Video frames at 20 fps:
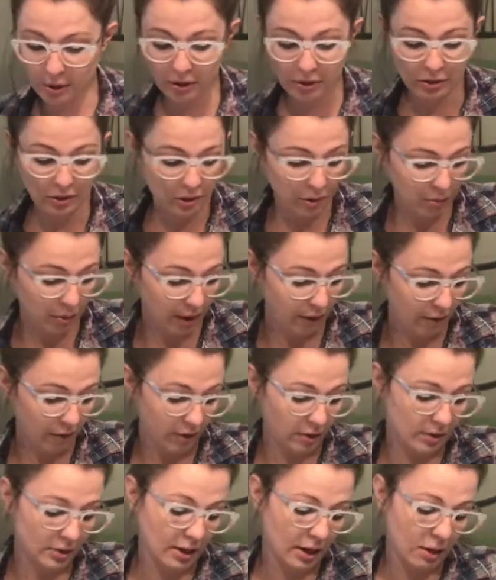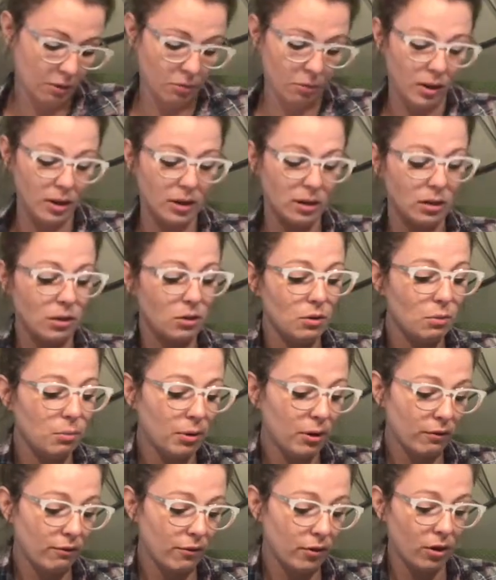personal preference and what you
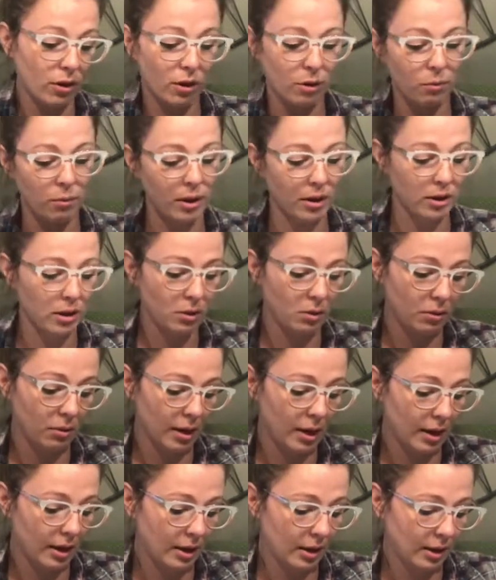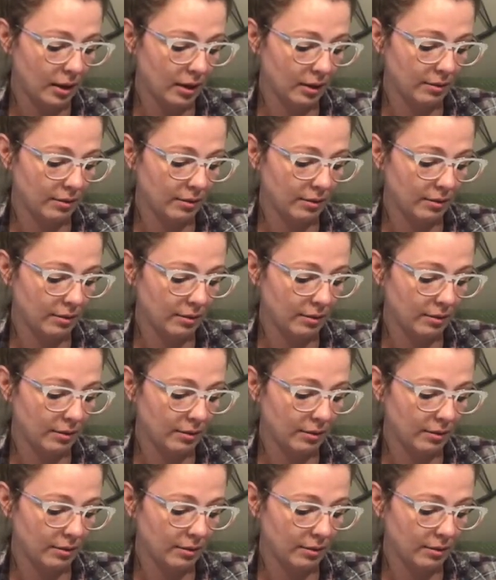prefer, what you like.